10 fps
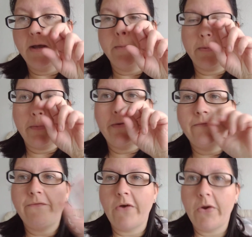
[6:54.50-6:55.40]
but my
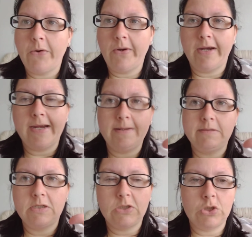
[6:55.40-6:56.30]
phone
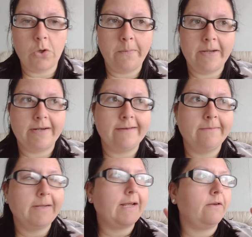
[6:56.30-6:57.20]
keeps stopping and
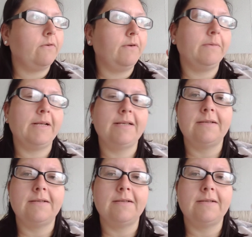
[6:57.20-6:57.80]
I'm getting annoyed with it.